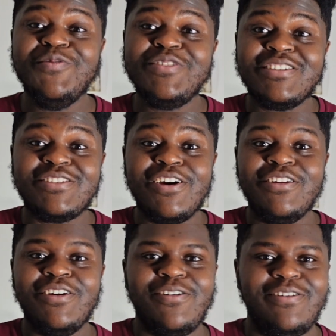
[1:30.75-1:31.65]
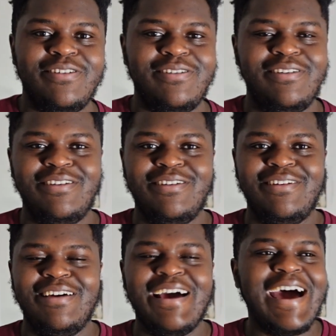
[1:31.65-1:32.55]
just turned it on,
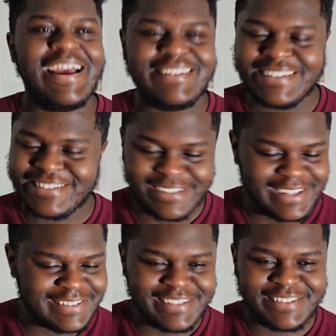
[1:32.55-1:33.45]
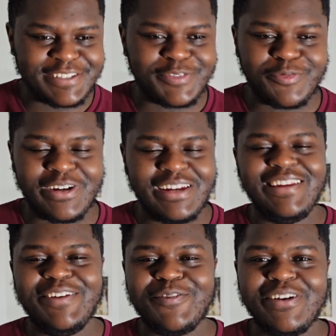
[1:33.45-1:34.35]
it just
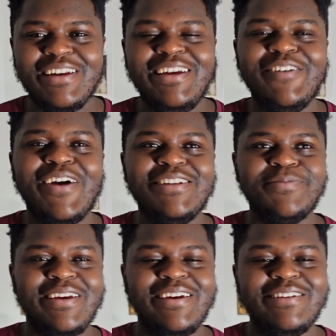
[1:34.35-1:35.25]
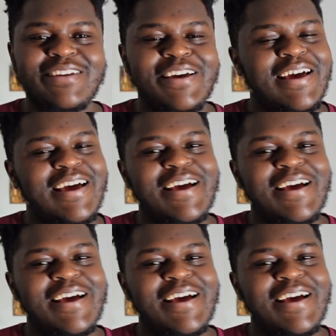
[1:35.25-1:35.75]
really, really grinds my gears.